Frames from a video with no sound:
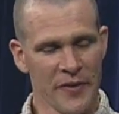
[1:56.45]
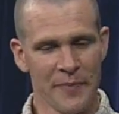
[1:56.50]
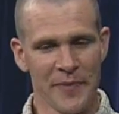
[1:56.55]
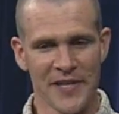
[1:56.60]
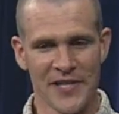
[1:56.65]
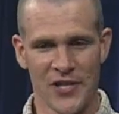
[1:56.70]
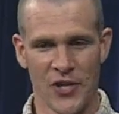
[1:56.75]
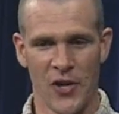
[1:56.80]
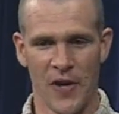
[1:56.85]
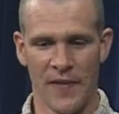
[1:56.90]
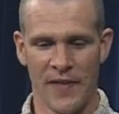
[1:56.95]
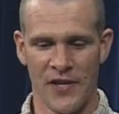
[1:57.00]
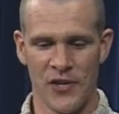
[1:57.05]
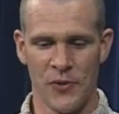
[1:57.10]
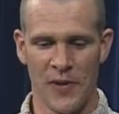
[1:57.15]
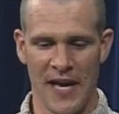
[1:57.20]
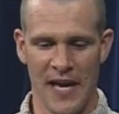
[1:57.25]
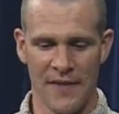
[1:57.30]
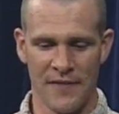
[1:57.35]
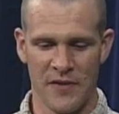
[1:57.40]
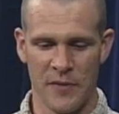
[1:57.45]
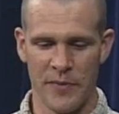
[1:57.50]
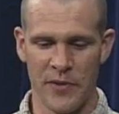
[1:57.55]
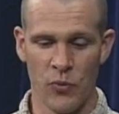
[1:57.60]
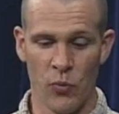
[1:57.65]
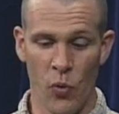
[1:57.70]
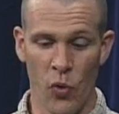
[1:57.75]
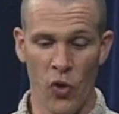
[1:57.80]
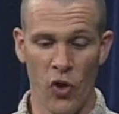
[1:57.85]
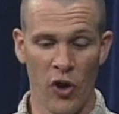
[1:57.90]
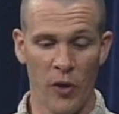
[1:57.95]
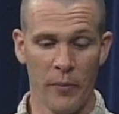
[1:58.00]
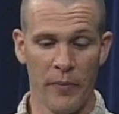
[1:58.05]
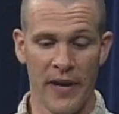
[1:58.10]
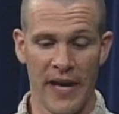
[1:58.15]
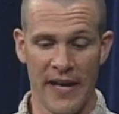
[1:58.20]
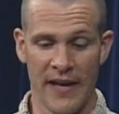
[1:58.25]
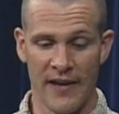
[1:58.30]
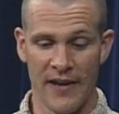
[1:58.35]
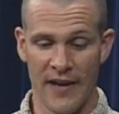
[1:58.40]
We've been taught that you have to be
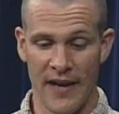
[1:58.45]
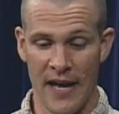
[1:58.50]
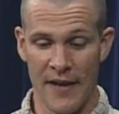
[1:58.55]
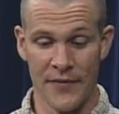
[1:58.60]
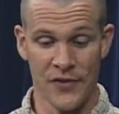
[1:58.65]
warm and